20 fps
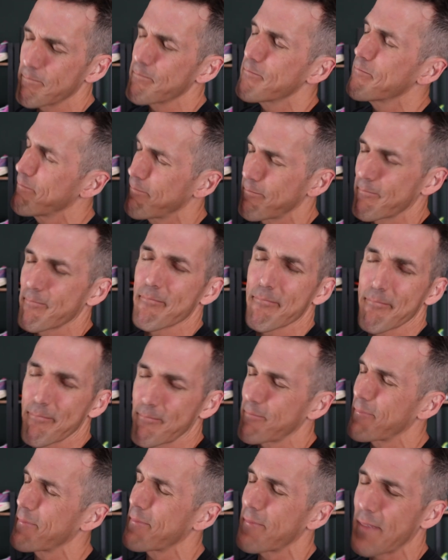
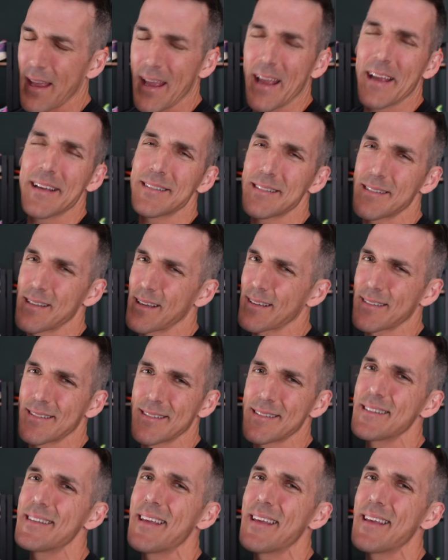ASICS.